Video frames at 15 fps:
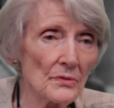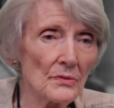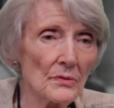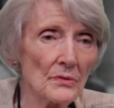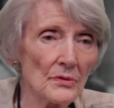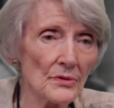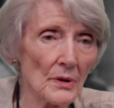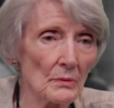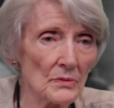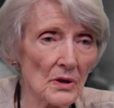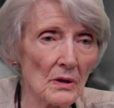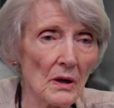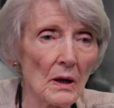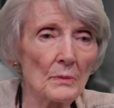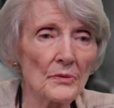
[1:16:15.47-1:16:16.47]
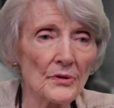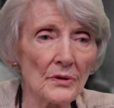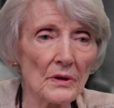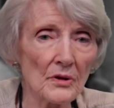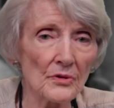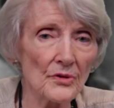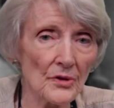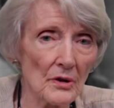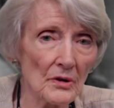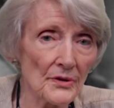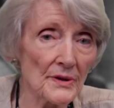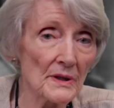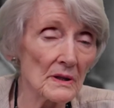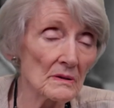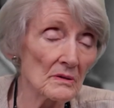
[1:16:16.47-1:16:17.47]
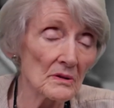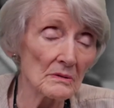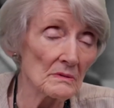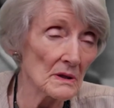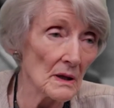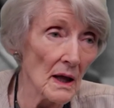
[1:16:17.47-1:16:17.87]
or sometimes he consulted did a